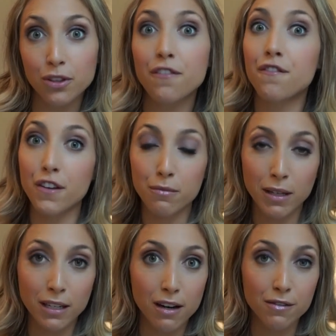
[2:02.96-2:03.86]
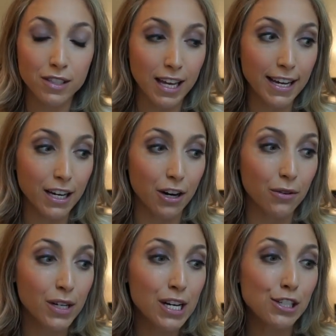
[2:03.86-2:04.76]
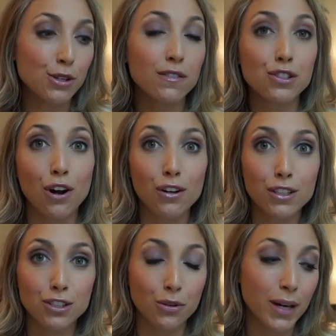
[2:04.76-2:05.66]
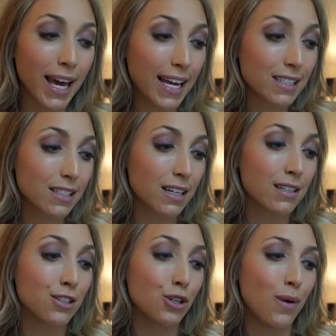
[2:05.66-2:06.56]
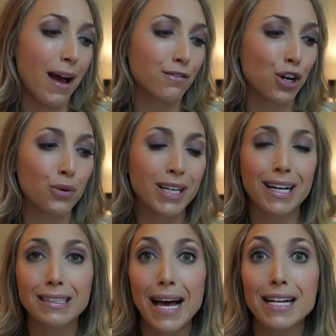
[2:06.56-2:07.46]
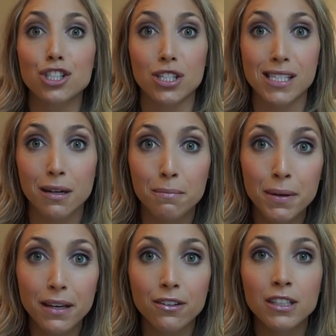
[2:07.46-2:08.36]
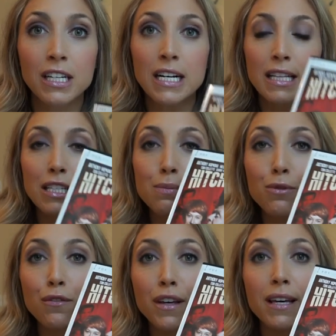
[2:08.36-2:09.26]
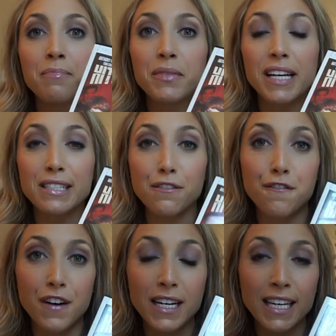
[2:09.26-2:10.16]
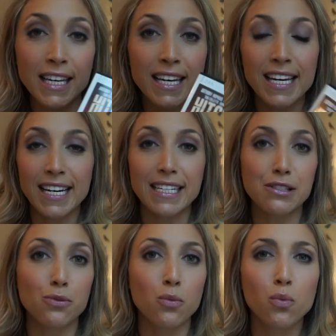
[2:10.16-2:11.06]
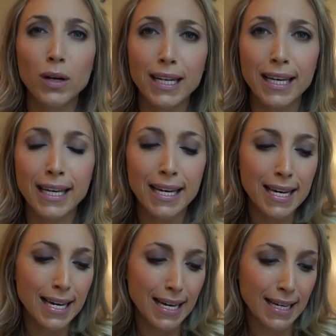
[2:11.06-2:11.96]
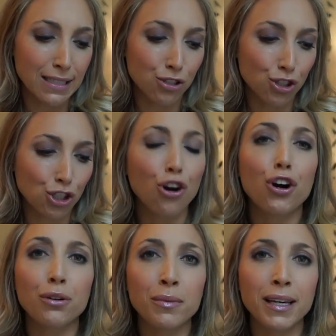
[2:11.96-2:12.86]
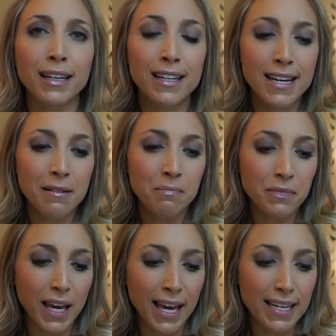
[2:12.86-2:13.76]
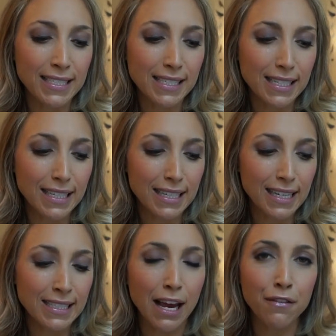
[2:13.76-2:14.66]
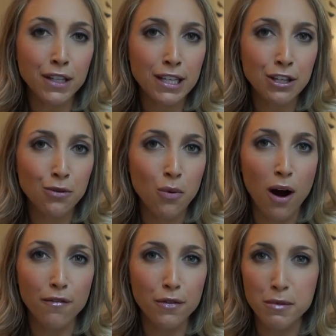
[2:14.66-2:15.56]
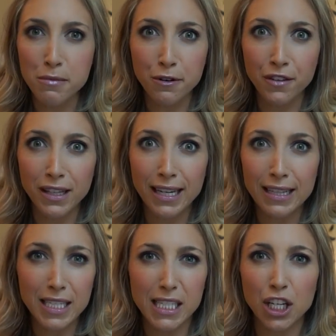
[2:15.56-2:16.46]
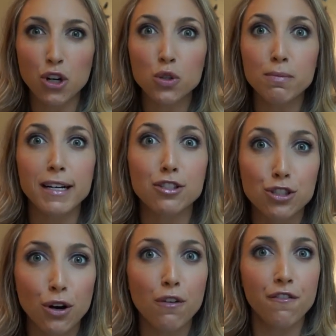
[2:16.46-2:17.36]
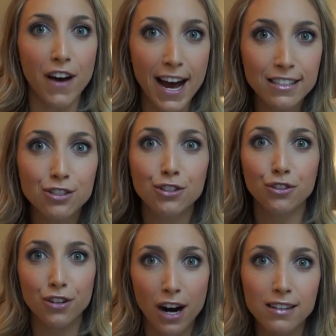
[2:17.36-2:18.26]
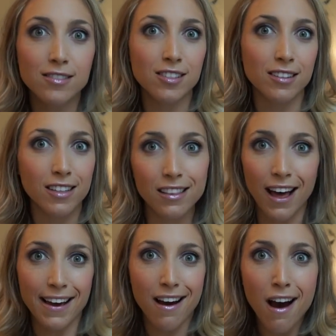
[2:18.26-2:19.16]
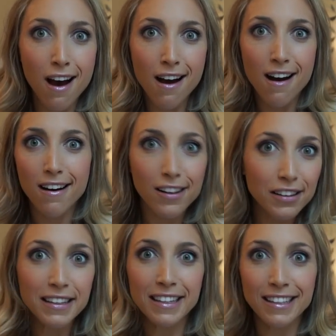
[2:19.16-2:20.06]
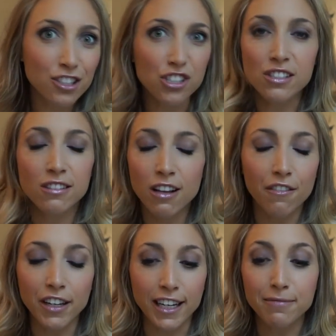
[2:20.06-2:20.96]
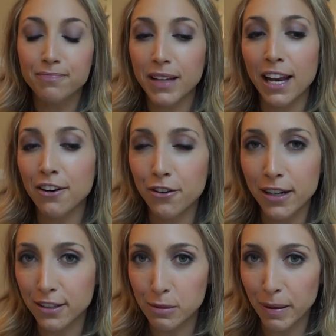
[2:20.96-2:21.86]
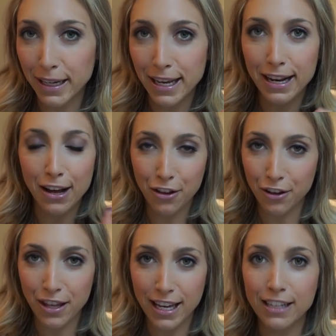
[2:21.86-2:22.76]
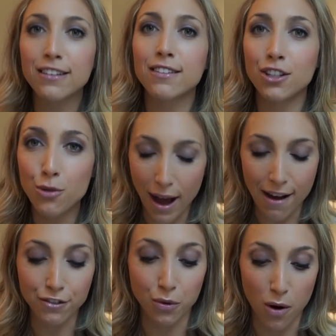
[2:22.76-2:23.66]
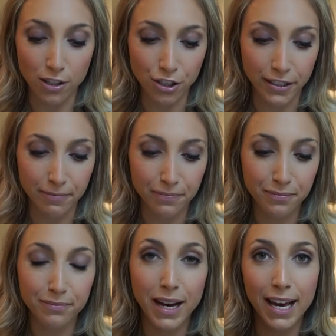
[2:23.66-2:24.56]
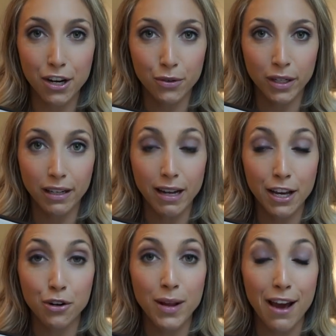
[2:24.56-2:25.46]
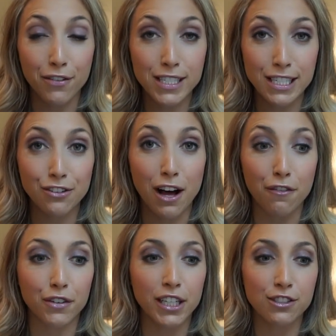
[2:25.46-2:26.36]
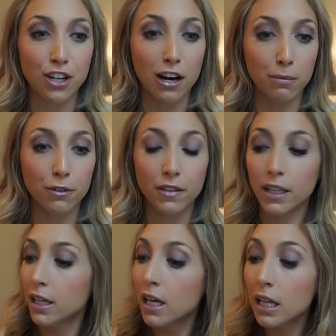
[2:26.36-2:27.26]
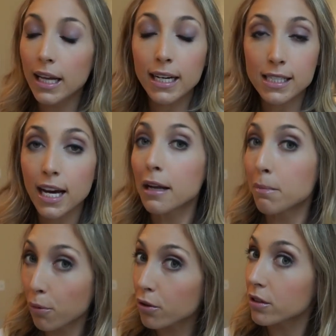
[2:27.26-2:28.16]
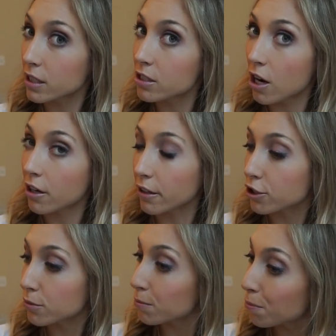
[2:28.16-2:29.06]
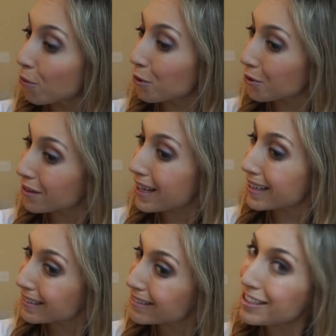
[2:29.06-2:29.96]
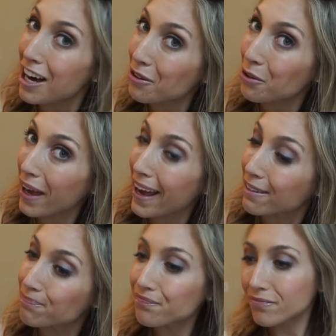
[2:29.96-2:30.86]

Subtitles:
the filming of Psycho. So you have Scarlett Johansson, you have Toni Collette, Jessica Biel. This movie is funny, it's witty, it's charming, and it's everything you want from a movie like this, and it goes by so fast, so you're constantly like, just loving it. I don't know how to explain it other than you have to watch it. I own it. I own every single Alfred Hitchcock movie. Like I said, borderline stalkerish. Borderline not okay.